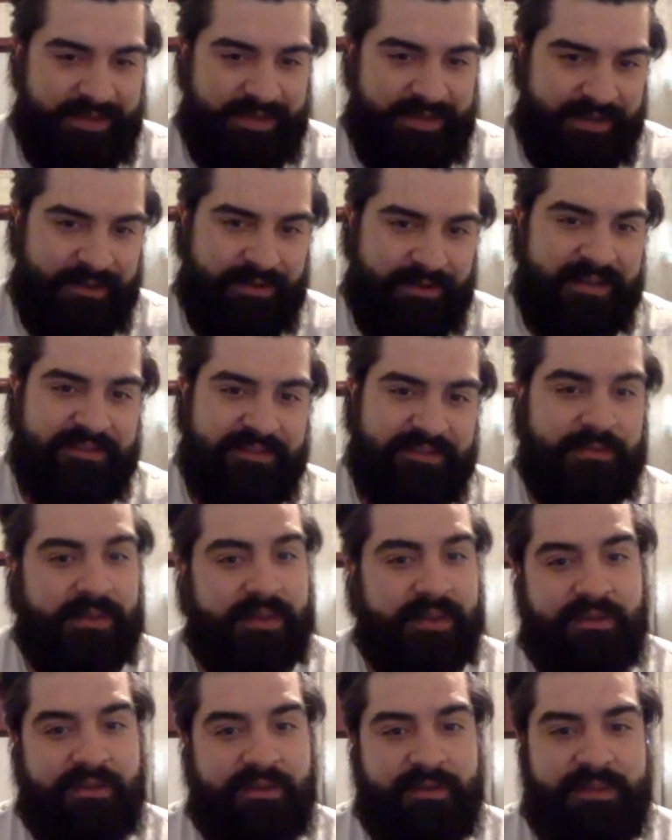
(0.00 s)
And then, next
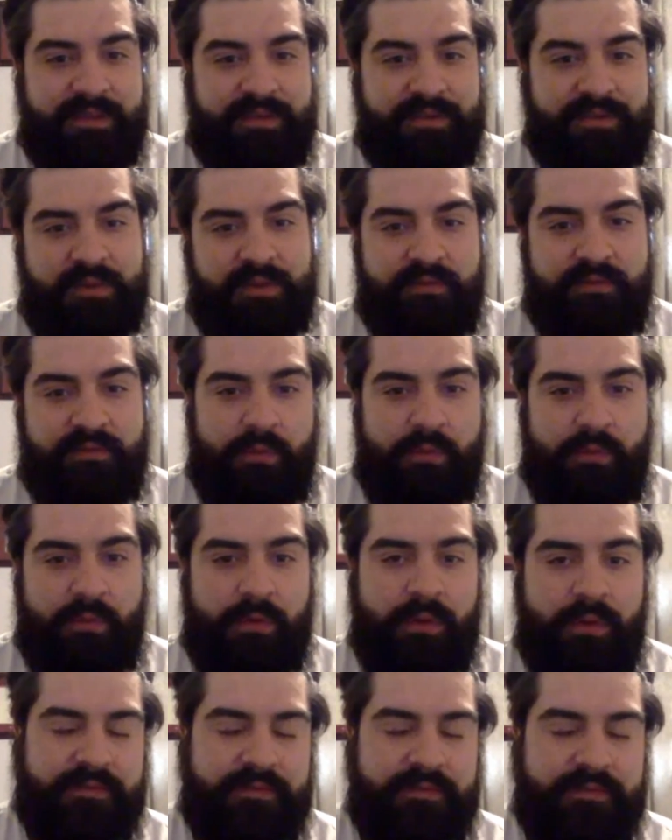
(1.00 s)
week it'll be 3 or
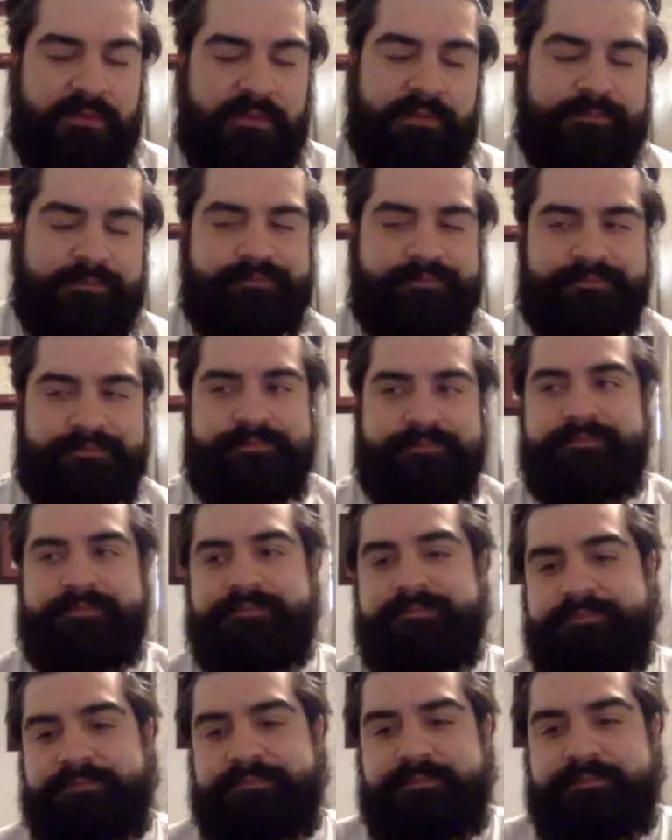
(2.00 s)
4. So
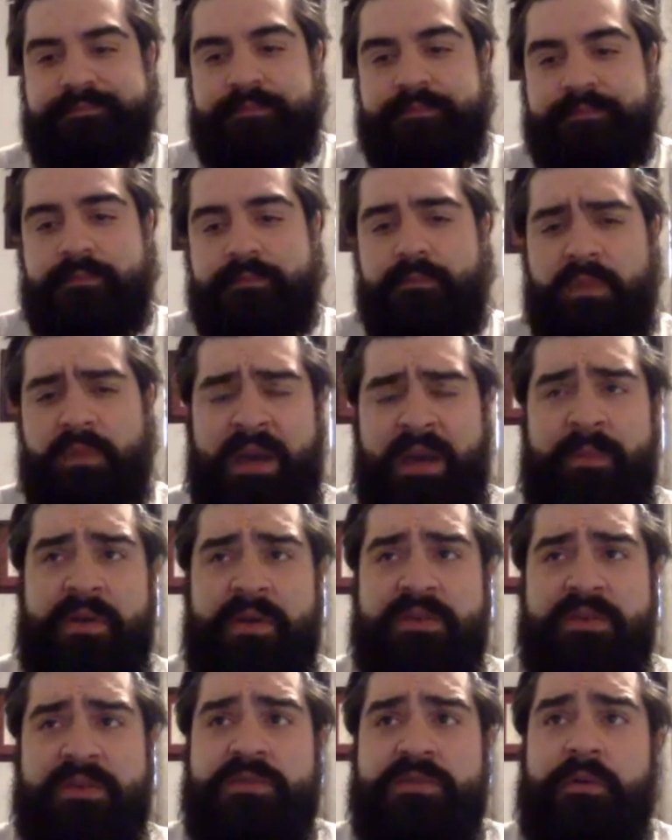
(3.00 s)
I'm
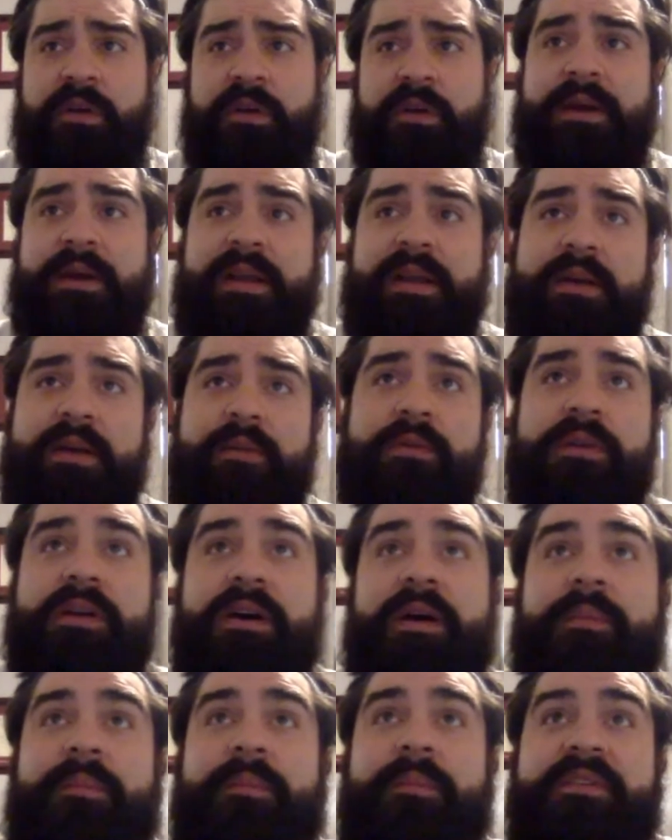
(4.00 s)
not too worried about it. I
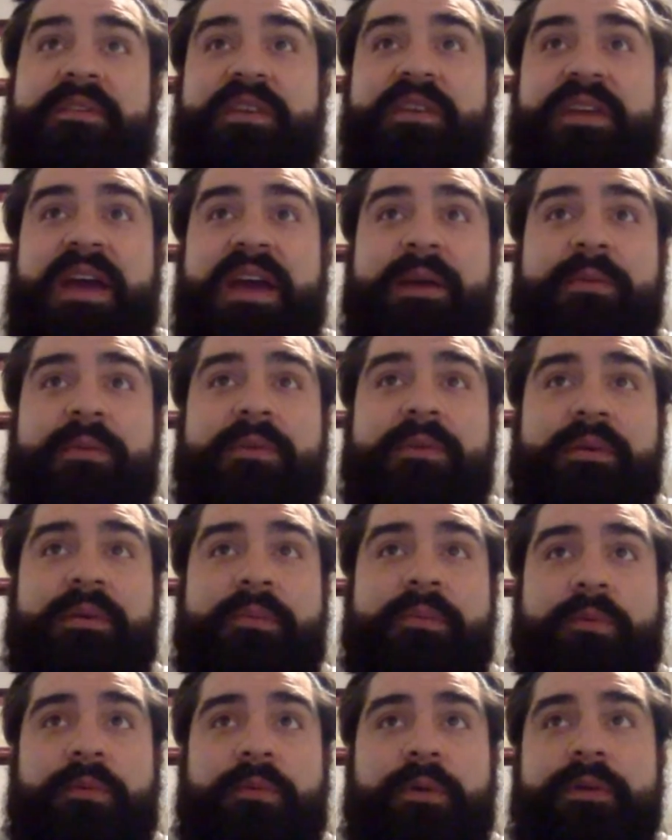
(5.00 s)
want to up my
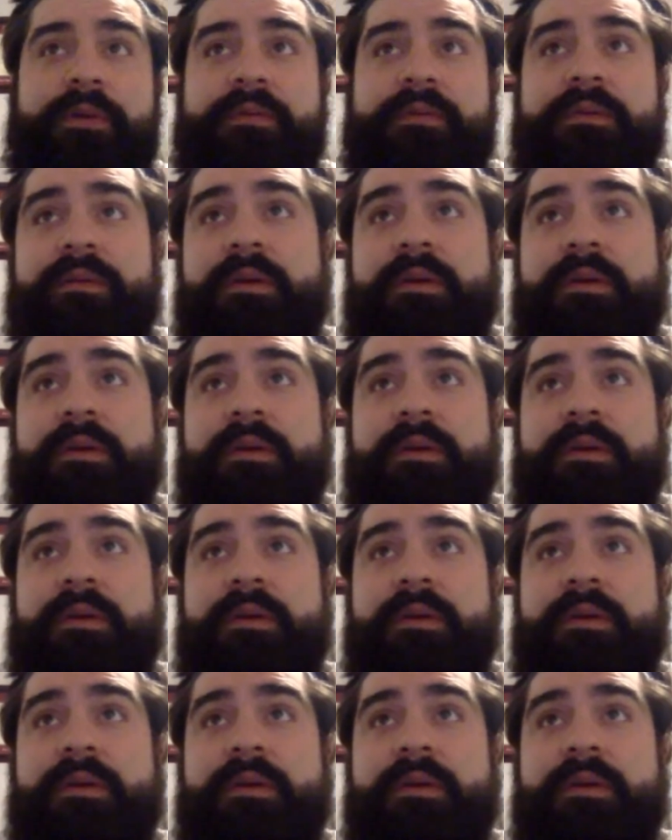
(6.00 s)
vocabulary more.